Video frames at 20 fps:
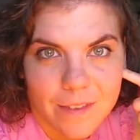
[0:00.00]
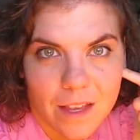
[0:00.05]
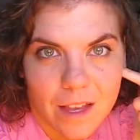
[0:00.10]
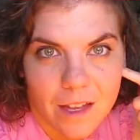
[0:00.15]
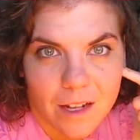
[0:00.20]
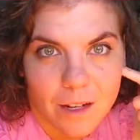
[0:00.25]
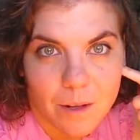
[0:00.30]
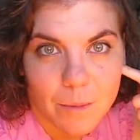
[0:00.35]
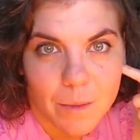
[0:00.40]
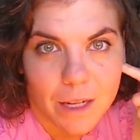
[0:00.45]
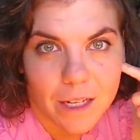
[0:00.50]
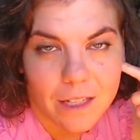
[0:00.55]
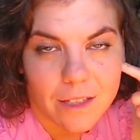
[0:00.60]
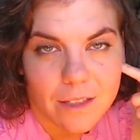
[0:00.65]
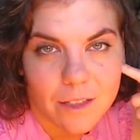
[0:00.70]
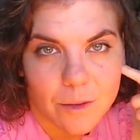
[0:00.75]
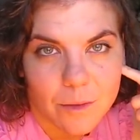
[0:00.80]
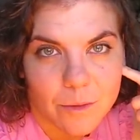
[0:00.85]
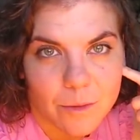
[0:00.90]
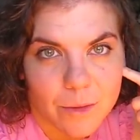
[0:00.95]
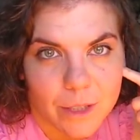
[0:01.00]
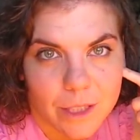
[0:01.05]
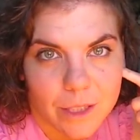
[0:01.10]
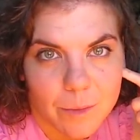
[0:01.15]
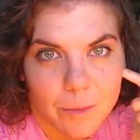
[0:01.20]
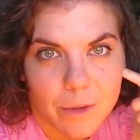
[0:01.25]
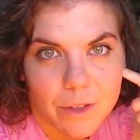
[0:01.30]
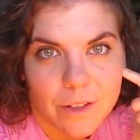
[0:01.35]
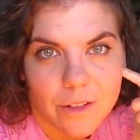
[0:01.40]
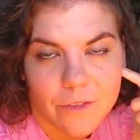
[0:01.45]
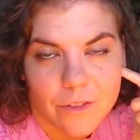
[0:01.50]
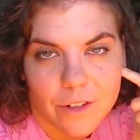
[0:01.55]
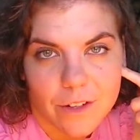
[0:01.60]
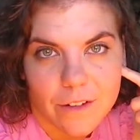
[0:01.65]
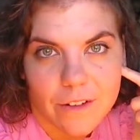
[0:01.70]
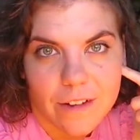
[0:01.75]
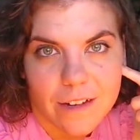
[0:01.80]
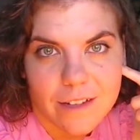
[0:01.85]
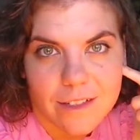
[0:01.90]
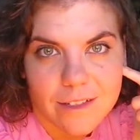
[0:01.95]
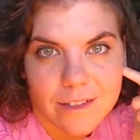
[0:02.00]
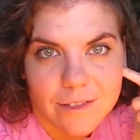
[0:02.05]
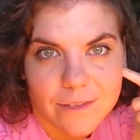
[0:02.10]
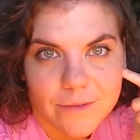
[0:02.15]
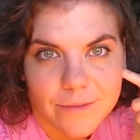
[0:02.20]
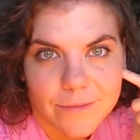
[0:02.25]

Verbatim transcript: and I'll make it look really pretty for you guys.